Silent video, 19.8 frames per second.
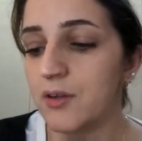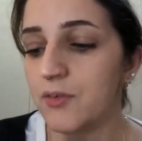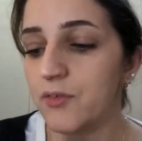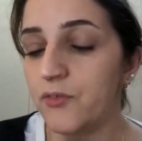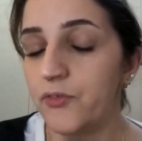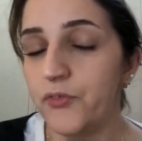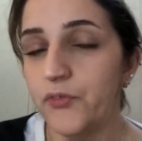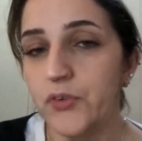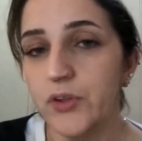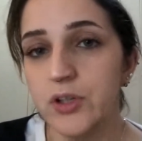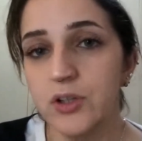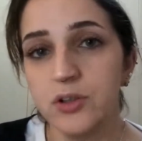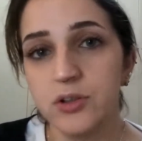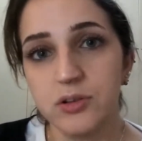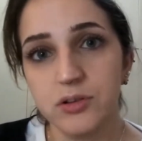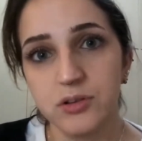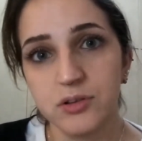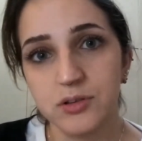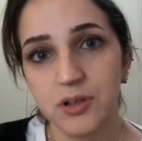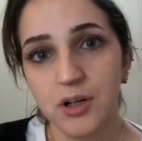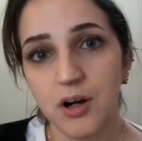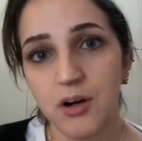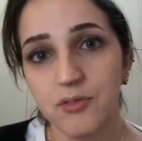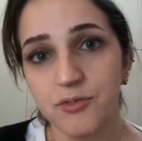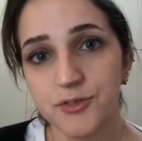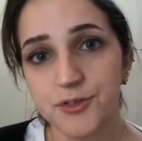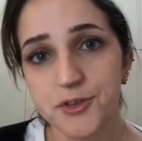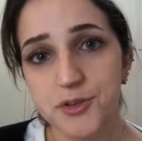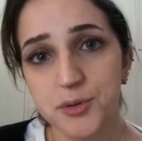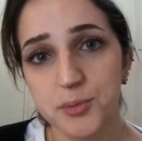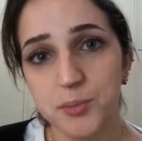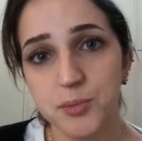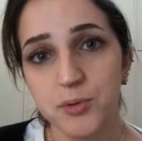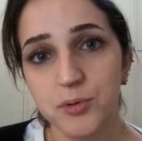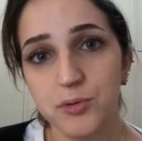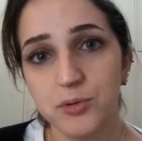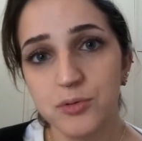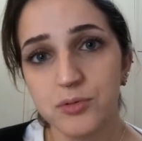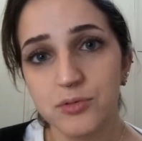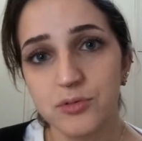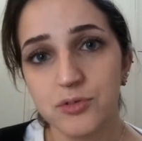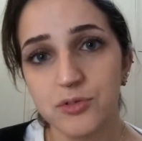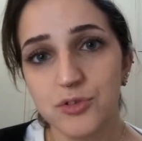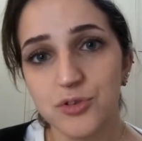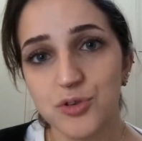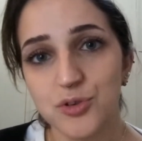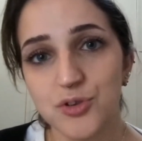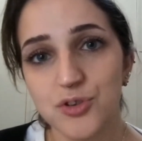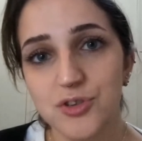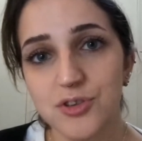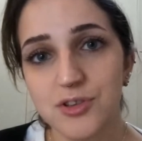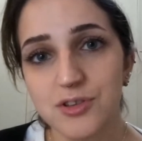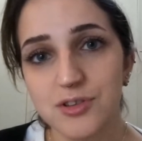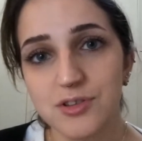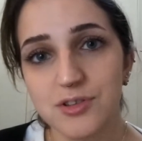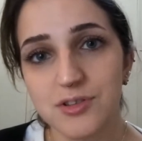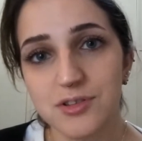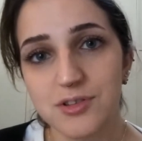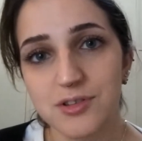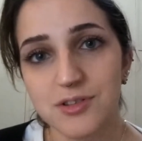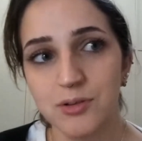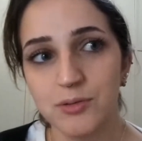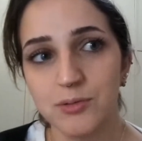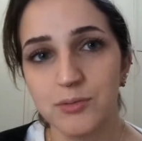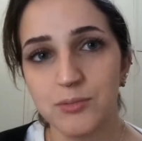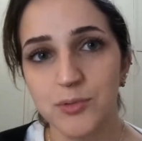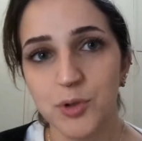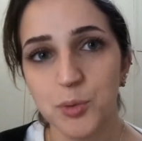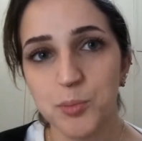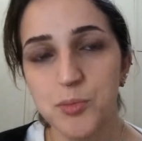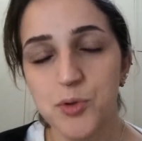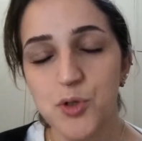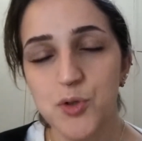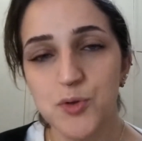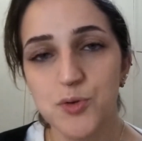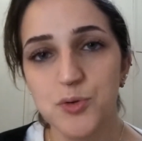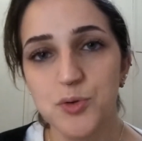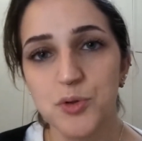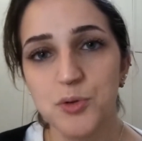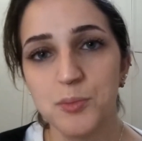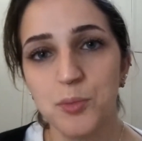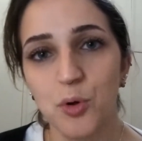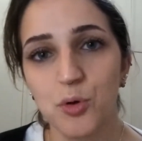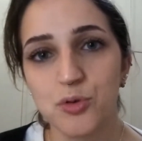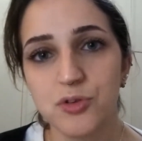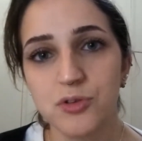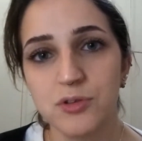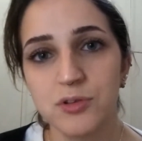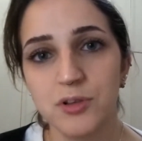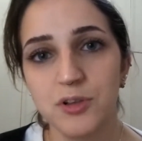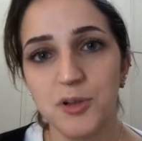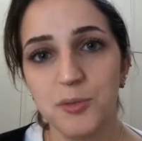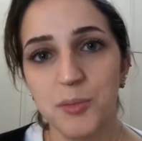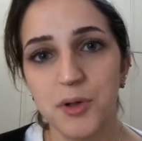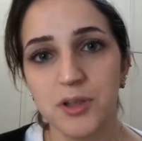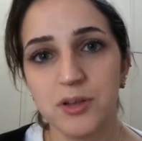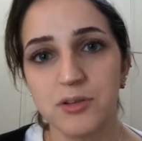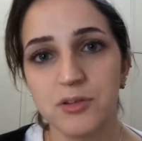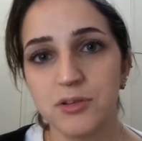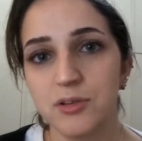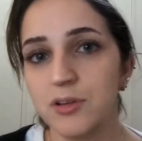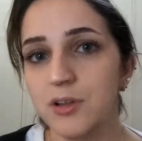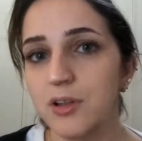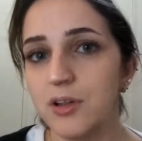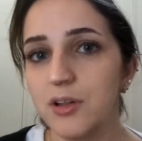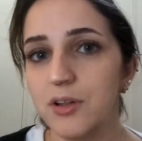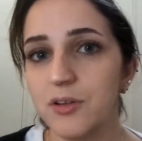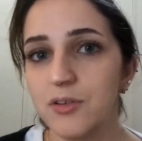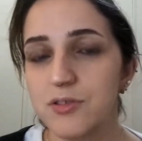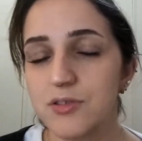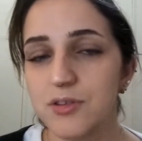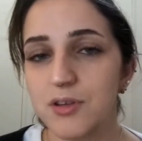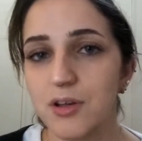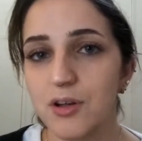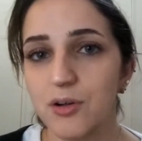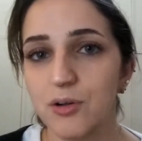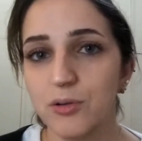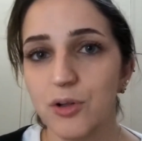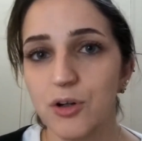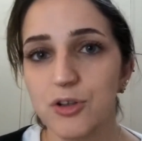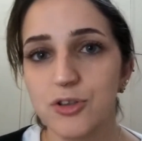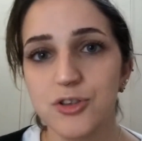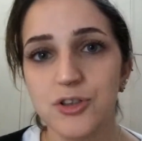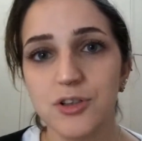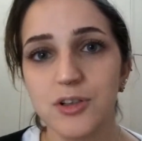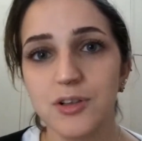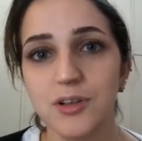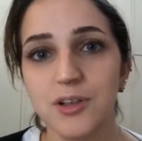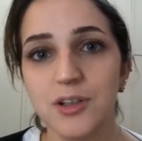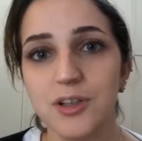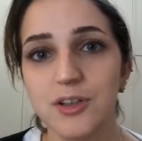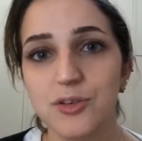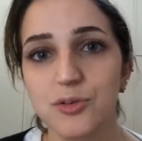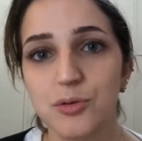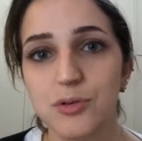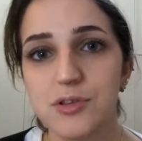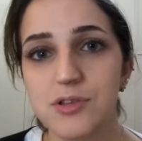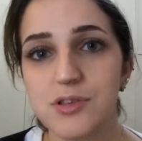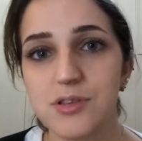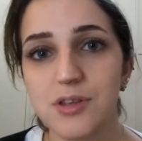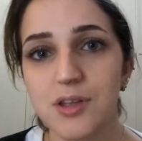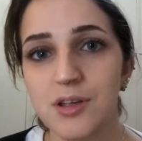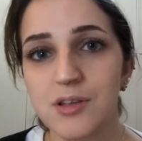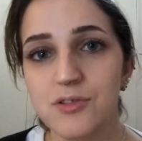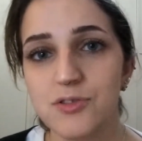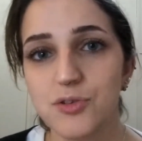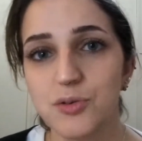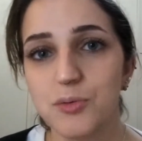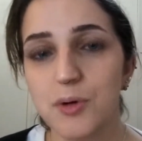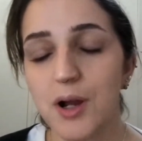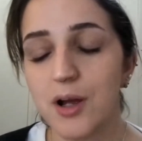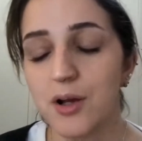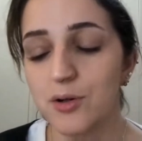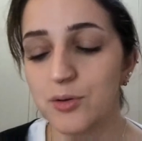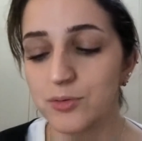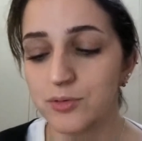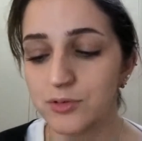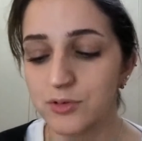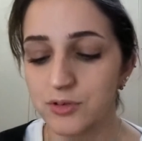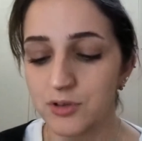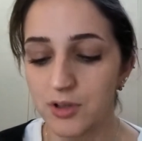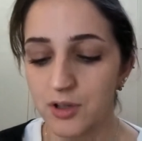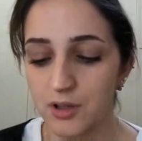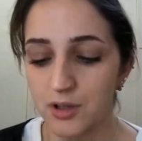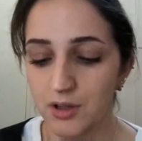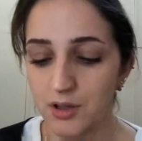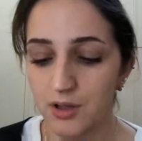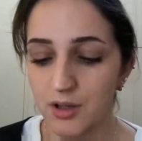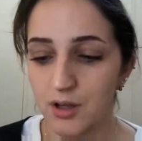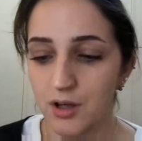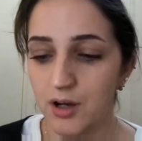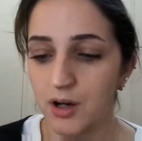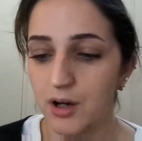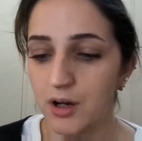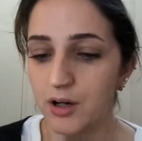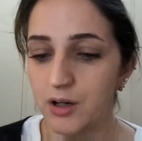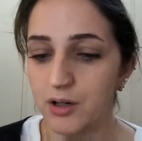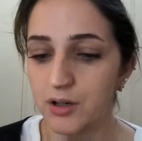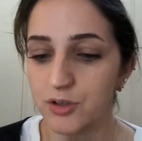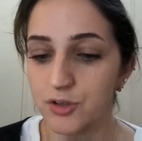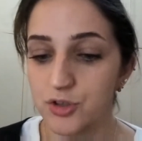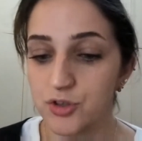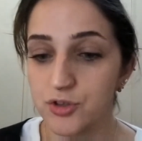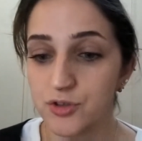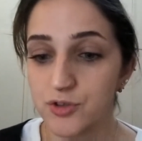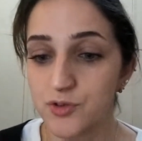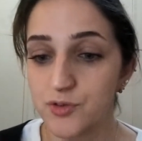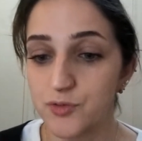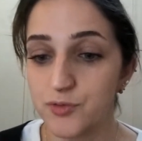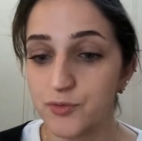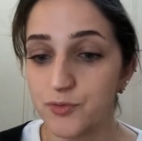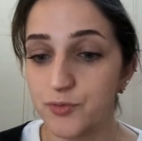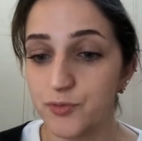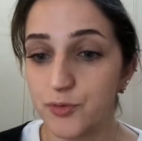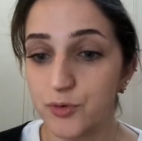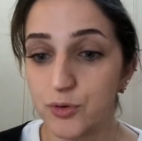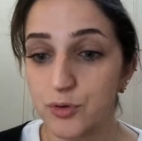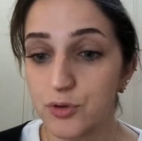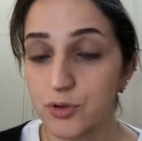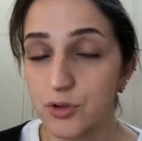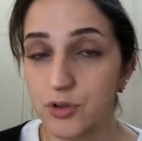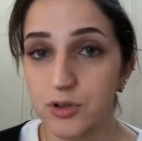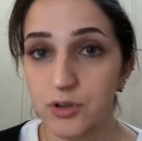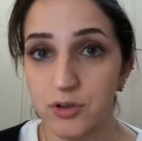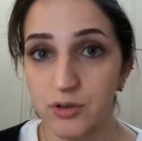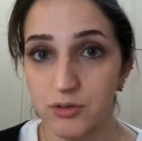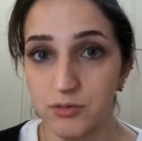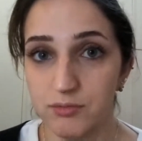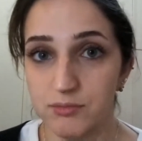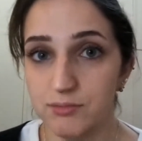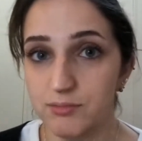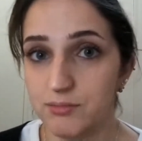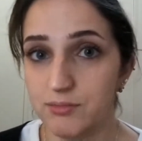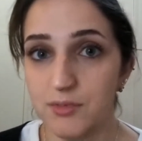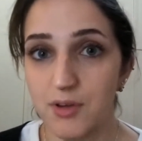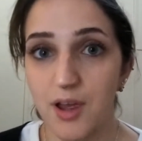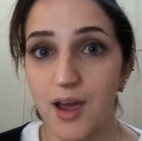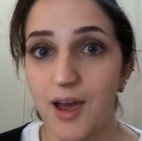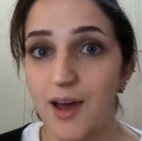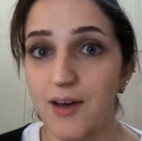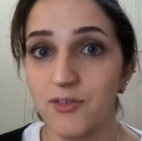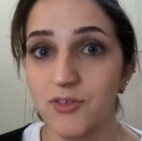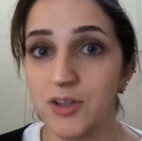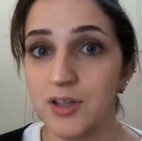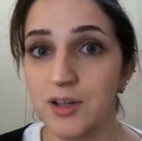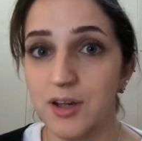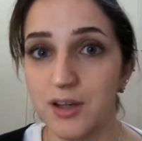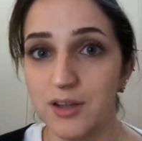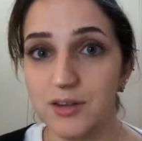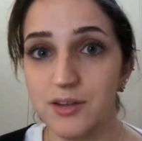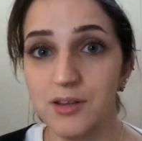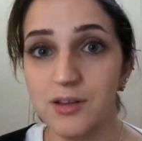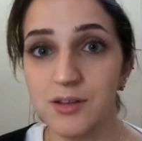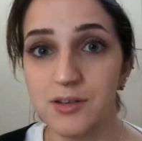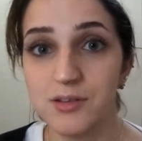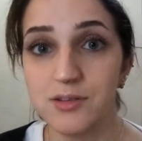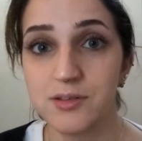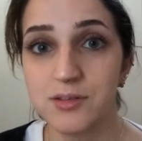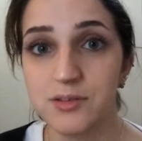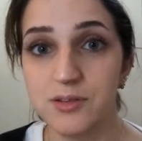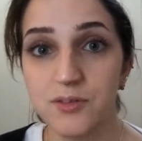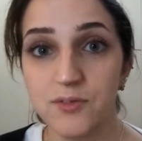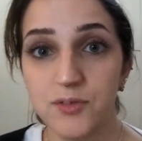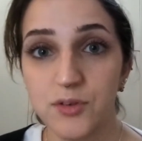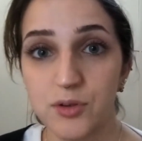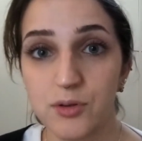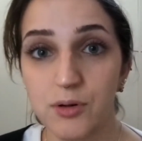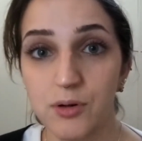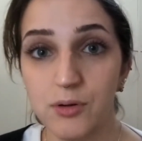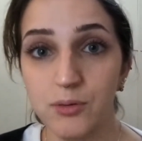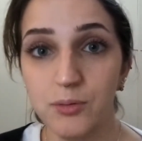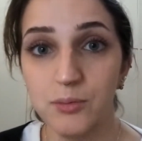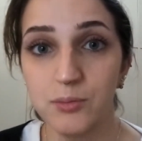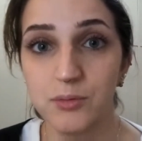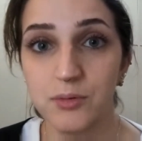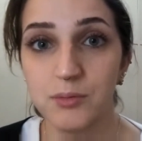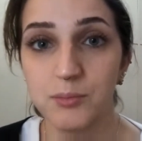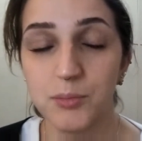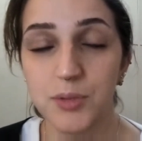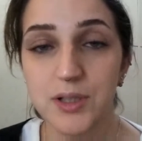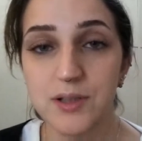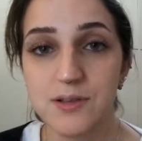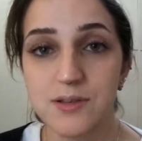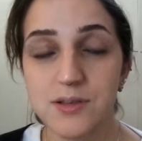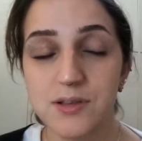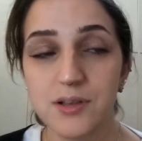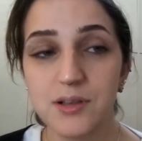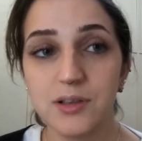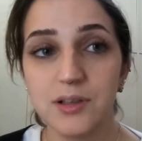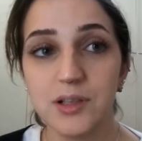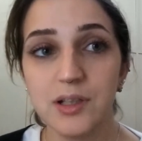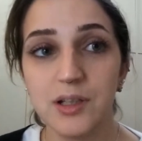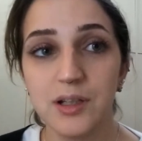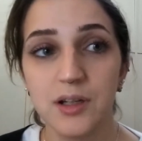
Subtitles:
feel comfortable to just abuse you emotionally, mentally, psychologically, twist things around, just for having ideas of your own, basically,